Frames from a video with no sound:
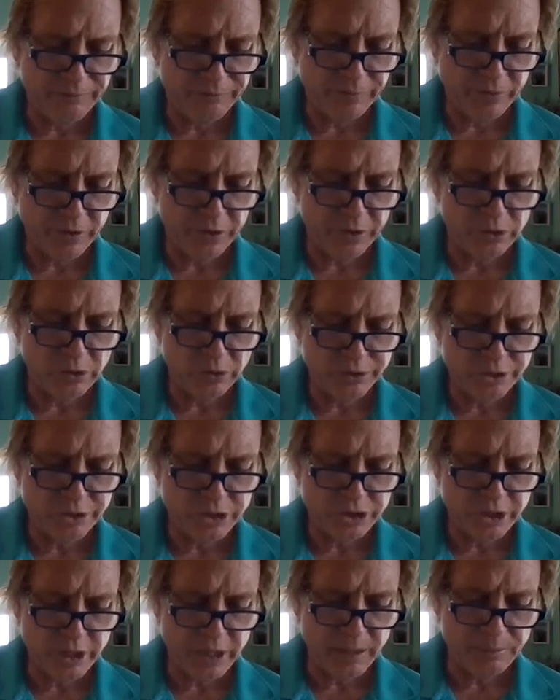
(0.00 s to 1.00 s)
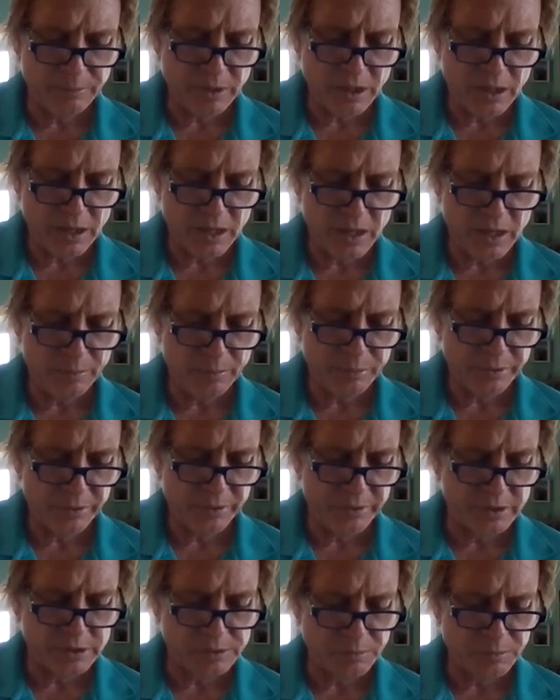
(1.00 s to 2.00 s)
funnel-shaped
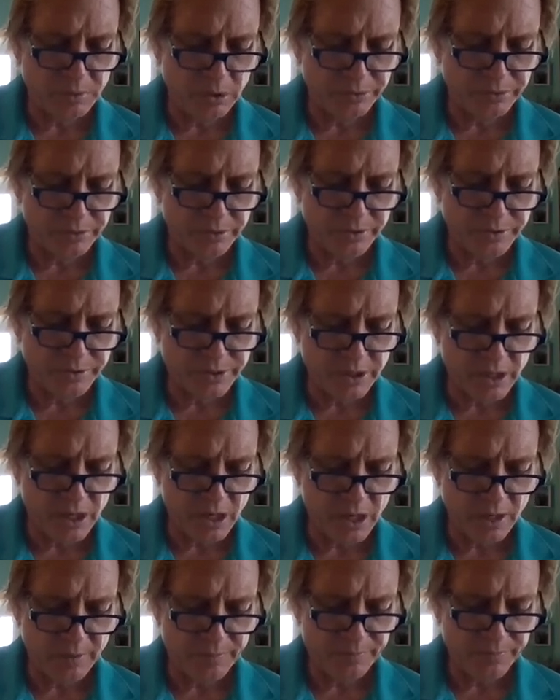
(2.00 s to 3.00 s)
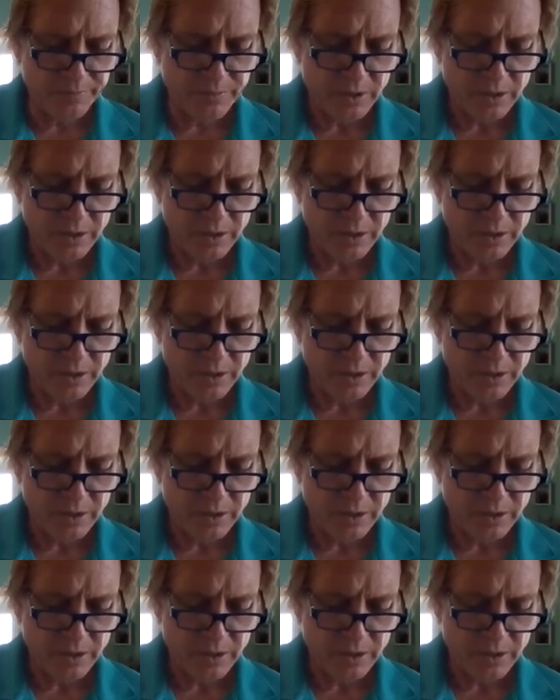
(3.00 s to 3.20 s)
hopper is bolted to the top,